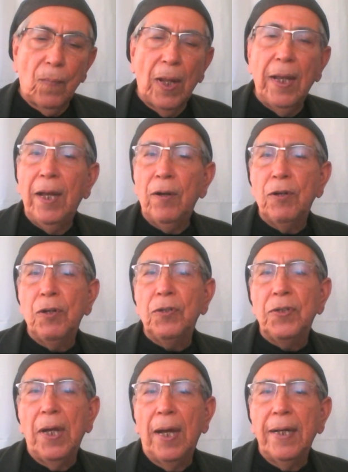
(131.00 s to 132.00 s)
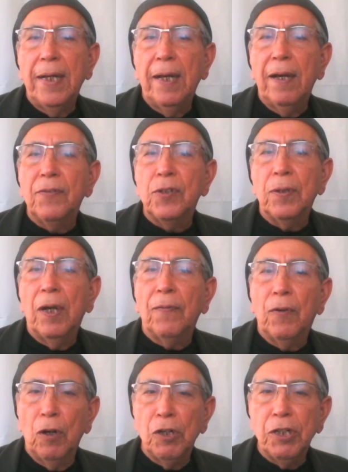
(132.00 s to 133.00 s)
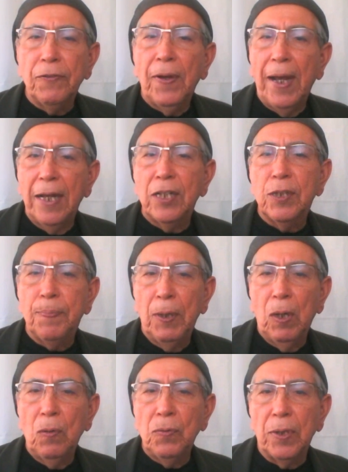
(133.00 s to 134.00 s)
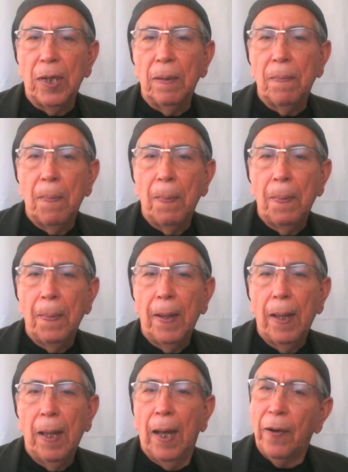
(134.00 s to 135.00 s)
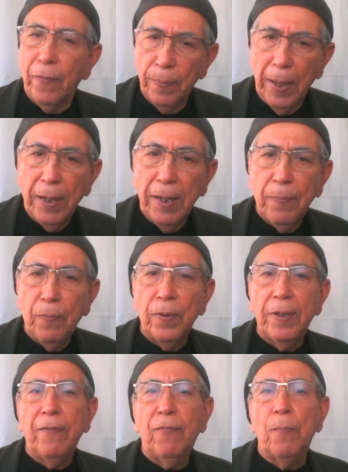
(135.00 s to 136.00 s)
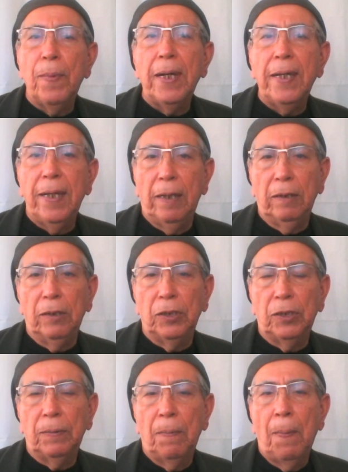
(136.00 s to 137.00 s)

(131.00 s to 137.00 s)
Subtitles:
he introduced the idea of Gurdjieff and Spinoza. I remained with him for many years.